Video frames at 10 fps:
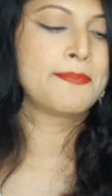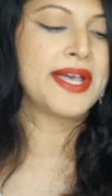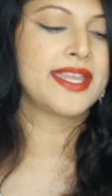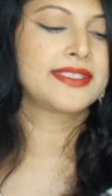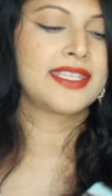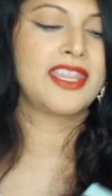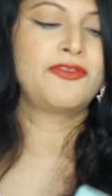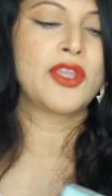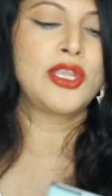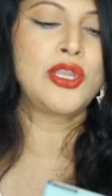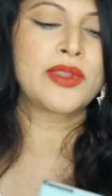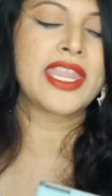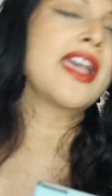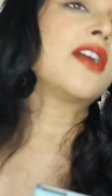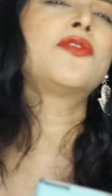But if you're
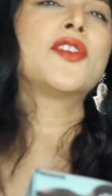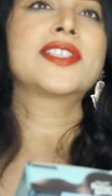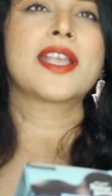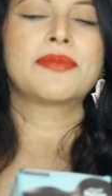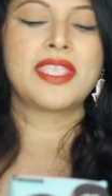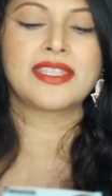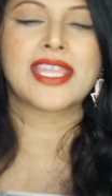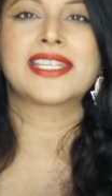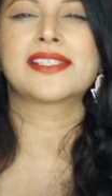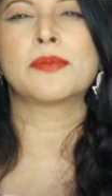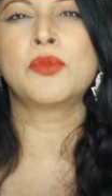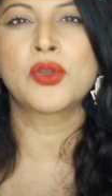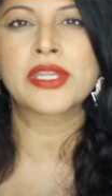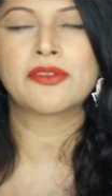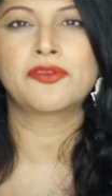looking out for something that is
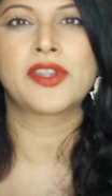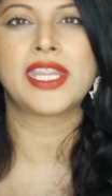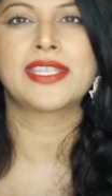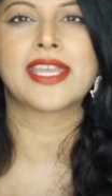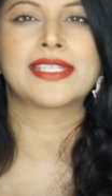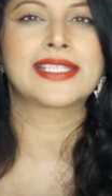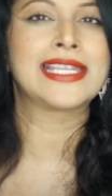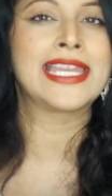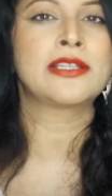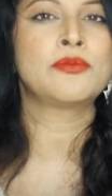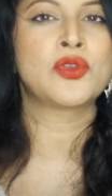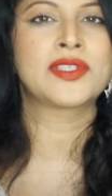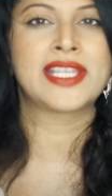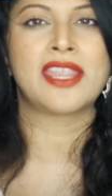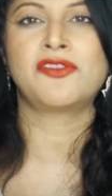ammonia free, that is a little more
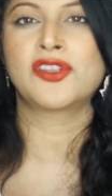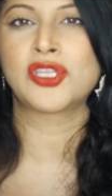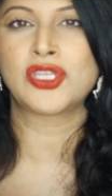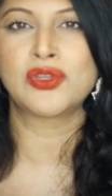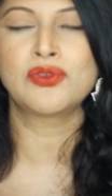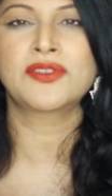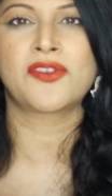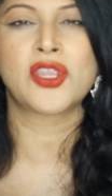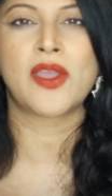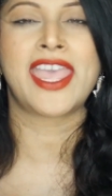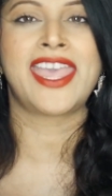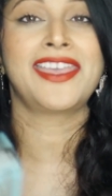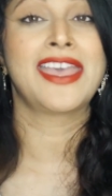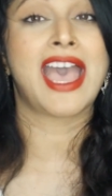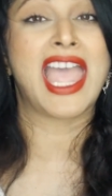safer to use for your
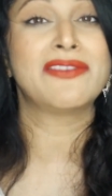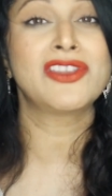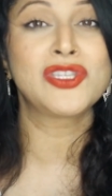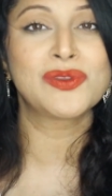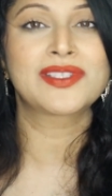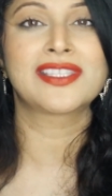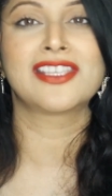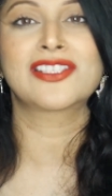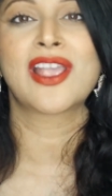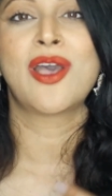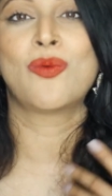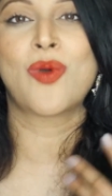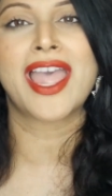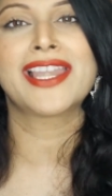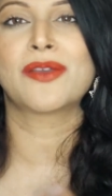hair, I even used this
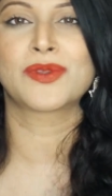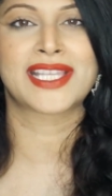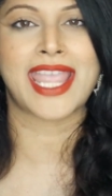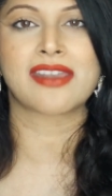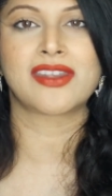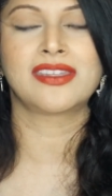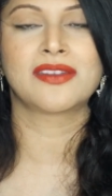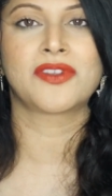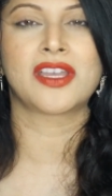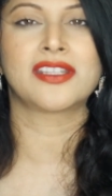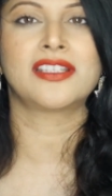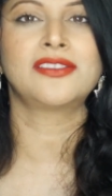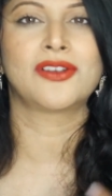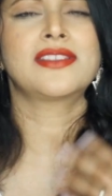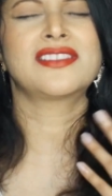while I was carrying
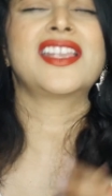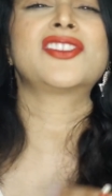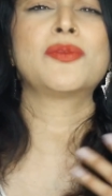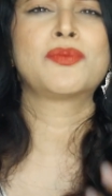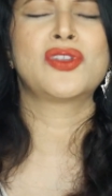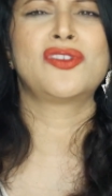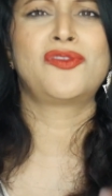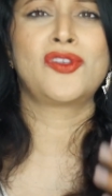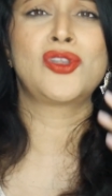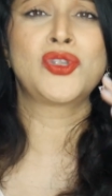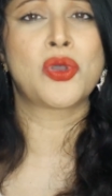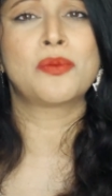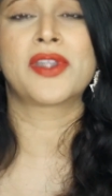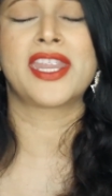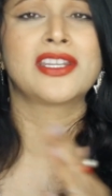Nirvana. This is such a beautiful,
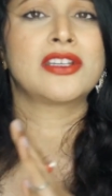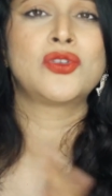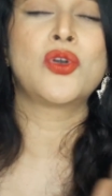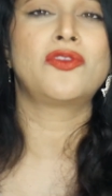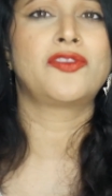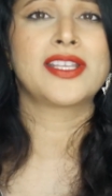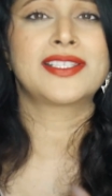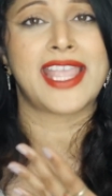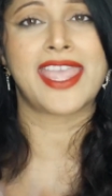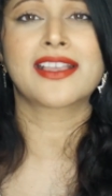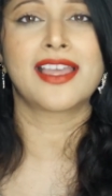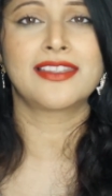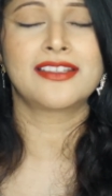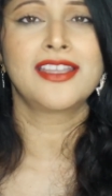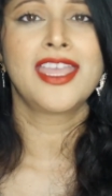no-brainer, no-fuss hair
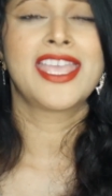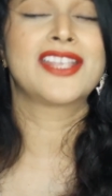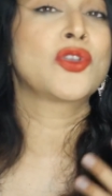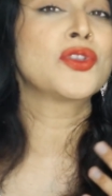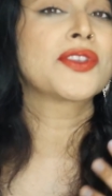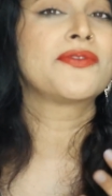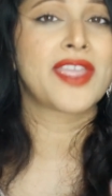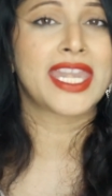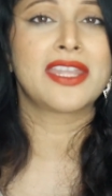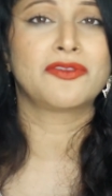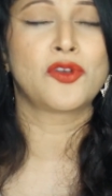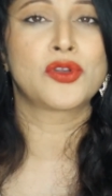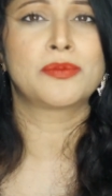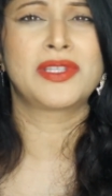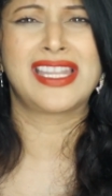color. It's also very
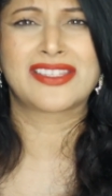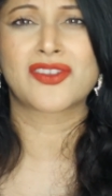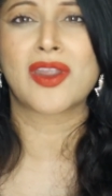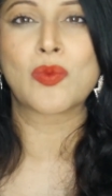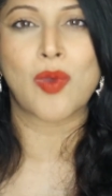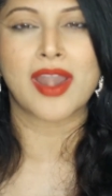affordable. It's around